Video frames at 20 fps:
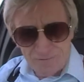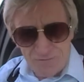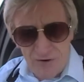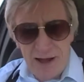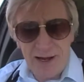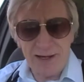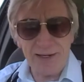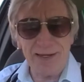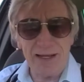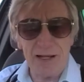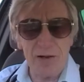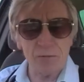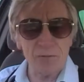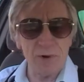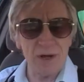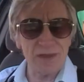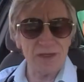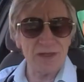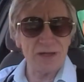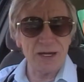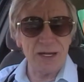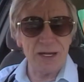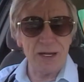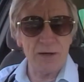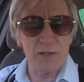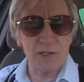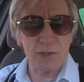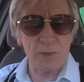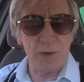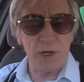find out where the nearest